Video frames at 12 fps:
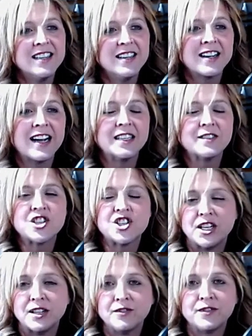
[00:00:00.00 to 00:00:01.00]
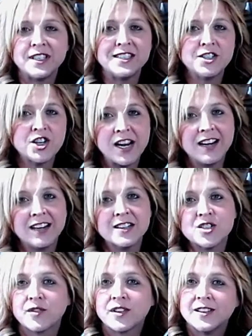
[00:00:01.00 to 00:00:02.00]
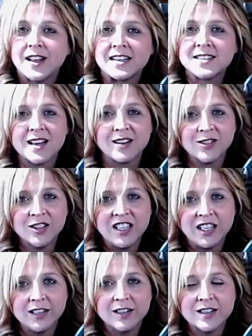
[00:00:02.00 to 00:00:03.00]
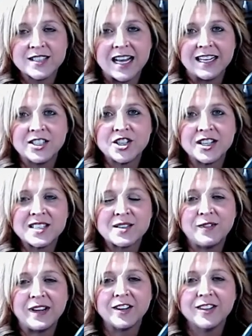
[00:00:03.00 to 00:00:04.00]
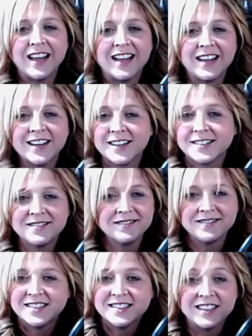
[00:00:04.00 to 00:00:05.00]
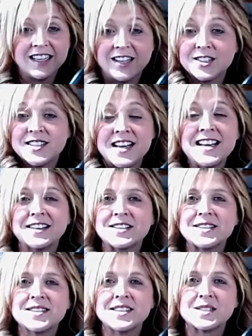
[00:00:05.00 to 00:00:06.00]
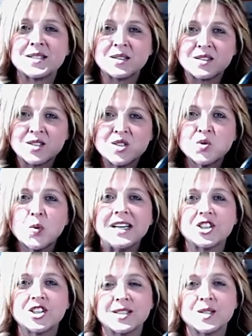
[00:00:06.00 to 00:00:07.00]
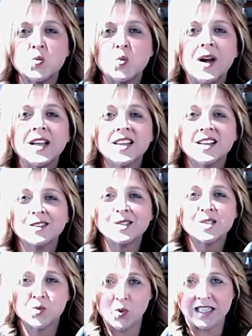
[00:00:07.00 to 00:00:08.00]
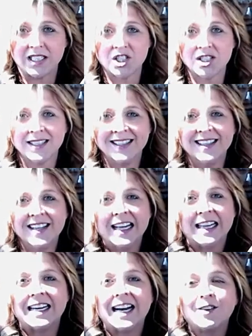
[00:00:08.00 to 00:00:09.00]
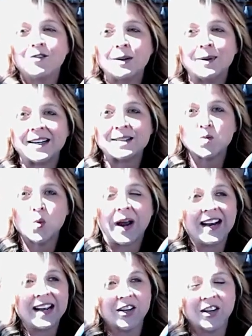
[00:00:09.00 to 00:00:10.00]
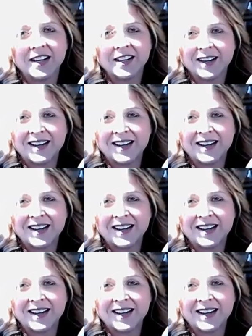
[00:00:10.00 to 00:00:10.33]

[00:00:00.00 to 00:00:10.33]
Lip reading: kind of shift and change over the last several years, I just feel like you're saying, this switch, this one little switch that everybody's waiting on,